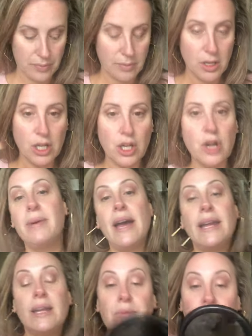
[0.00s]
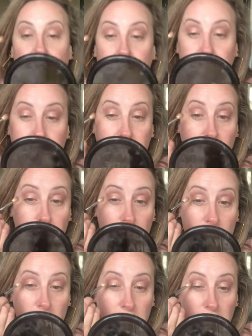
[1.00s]
I'm gonna go back in with that same
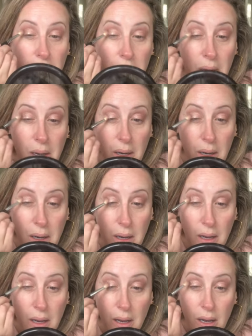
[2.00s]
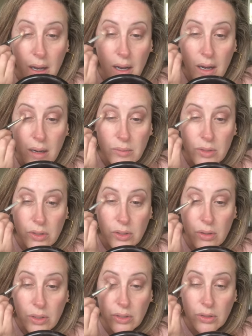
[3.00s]
color and I'm just
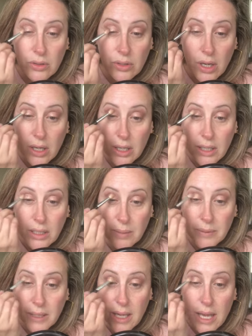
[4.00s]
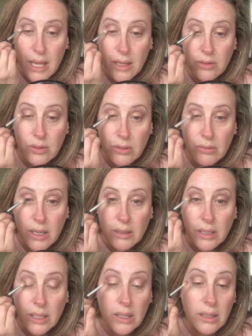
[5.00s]
going to darken up the edge
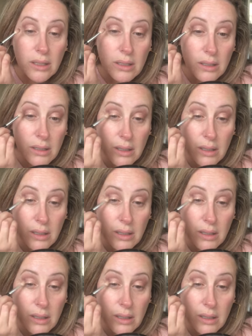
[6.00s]
around here.